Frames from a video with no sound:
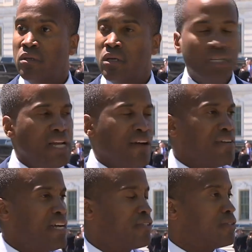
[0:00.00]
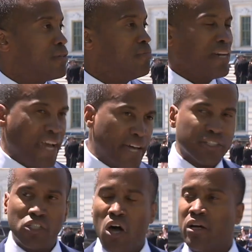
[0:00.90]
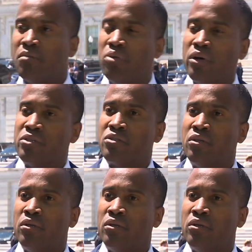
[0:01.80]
He didn't have an answer, but he had his talking points.